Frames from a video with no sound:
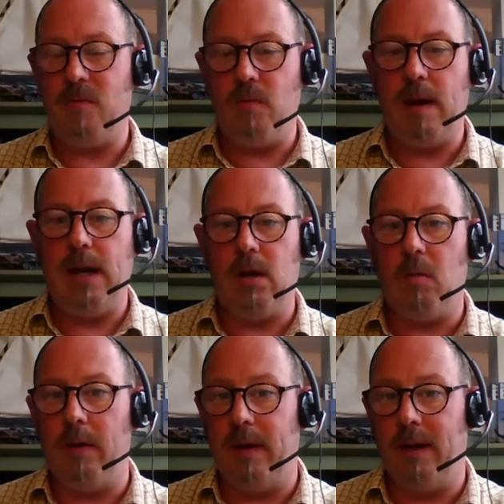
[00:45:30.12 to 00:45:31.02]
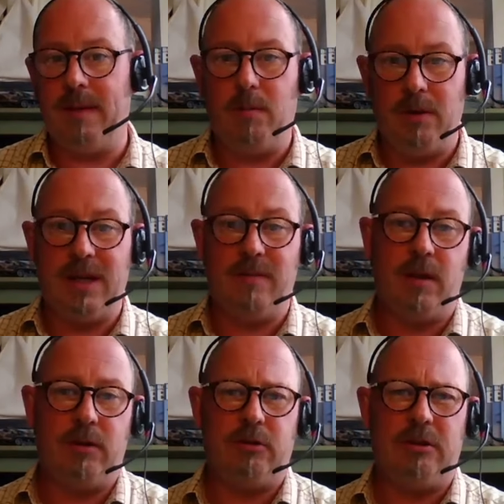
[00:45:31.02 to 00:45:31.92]
they really gone with it, that would have
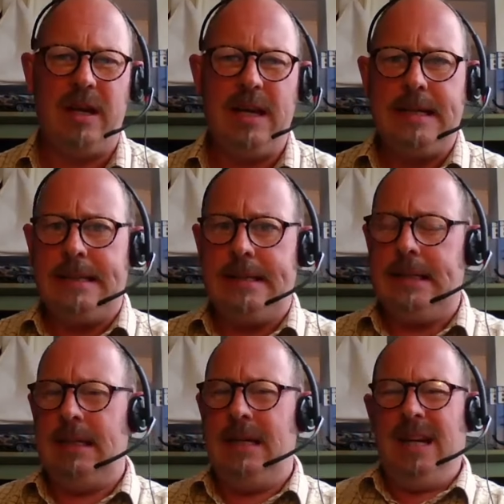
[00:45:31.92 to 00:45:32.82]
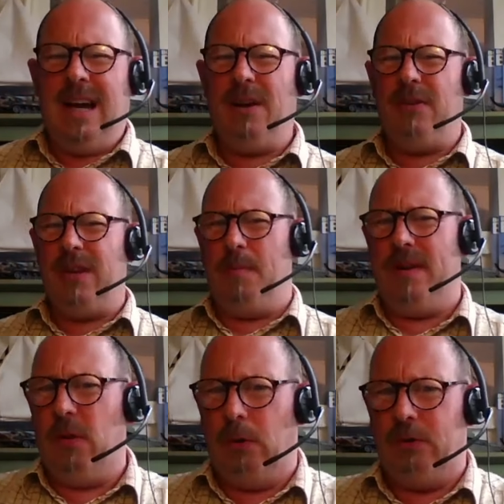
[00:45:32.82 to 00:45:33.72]
given us, I don't think a
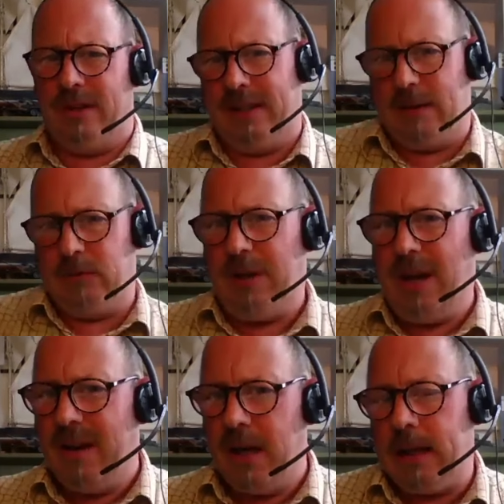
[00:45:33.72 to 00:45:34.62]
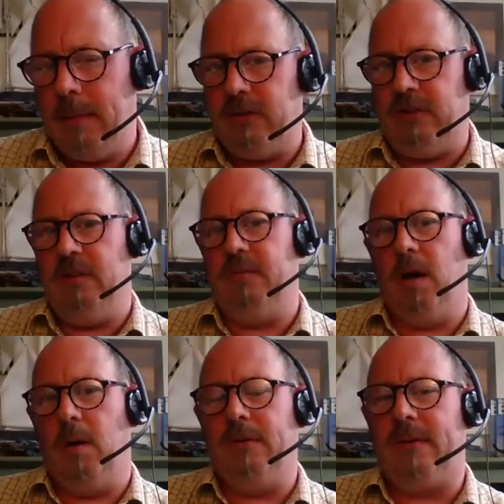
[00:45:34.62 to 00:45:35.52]
B forty, I think that was going a little bit too
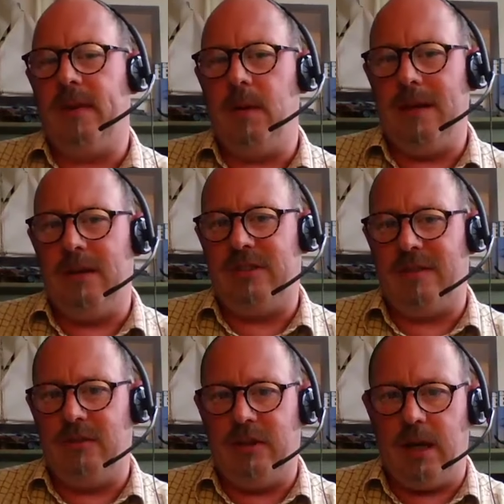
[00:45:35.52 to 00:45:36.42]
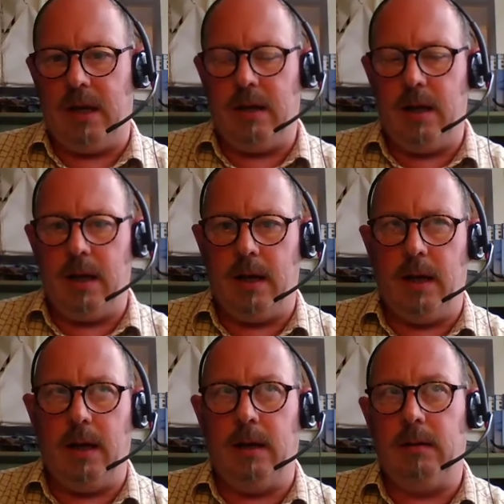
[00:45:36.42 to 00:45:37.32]
far, but definitely a B seventeen
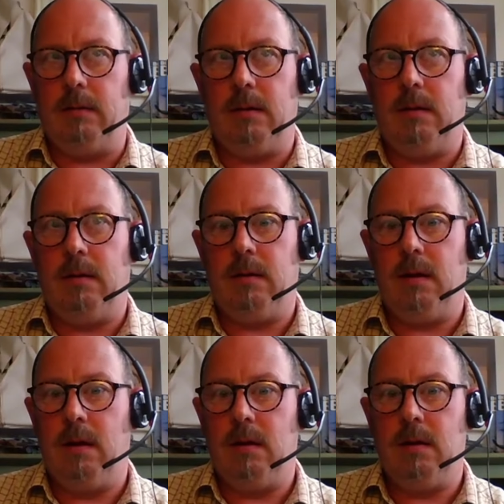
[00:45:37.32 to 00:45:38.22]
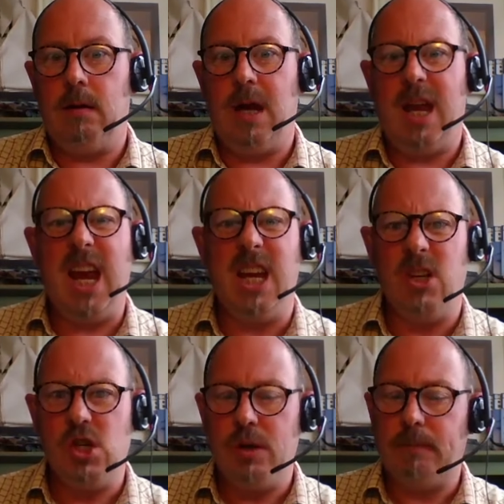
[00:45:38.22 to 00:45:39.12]
uh,
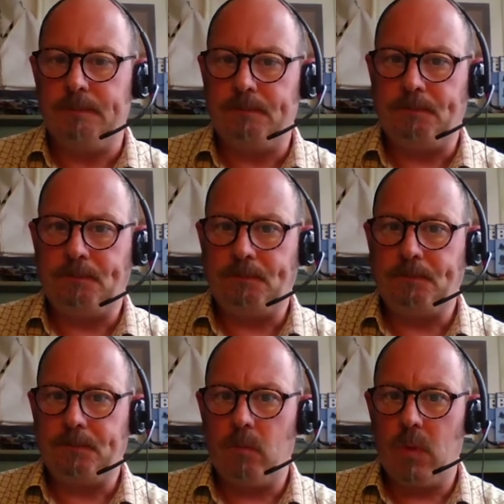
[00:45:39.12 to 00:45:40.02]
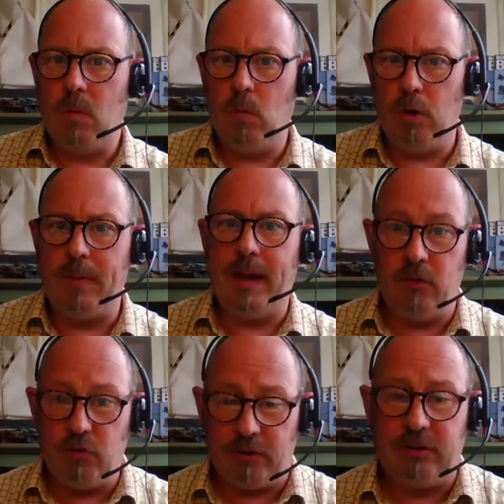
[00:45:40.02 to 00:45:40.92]
H would have been
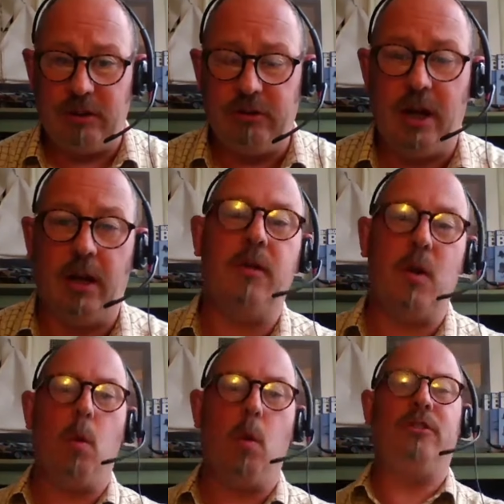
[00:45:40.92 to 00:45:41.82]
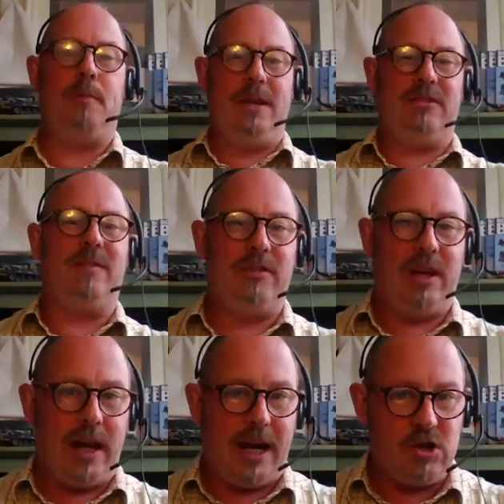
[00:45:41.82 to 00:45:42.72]
interesting to see. I know there was a B
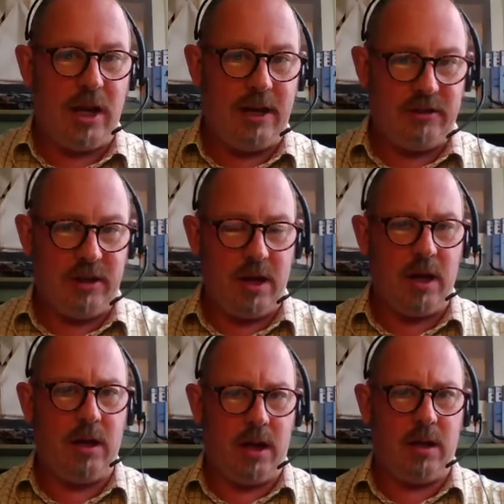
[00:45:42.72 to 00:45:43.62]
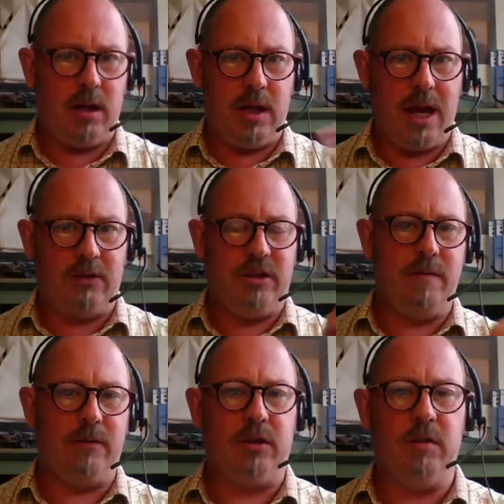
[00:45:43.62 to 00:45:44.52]
seventeen H later uh, in, in the Air
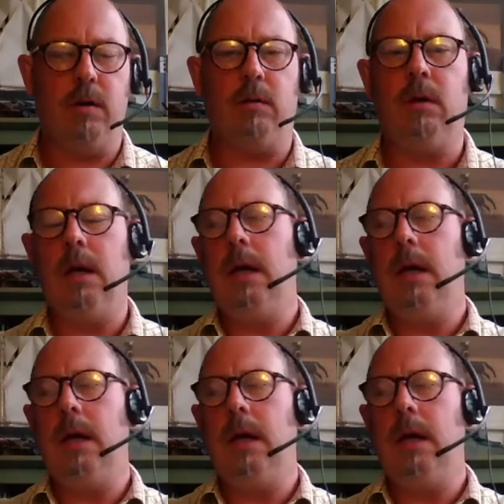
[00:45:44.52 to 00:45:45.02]
Sea Rescue role,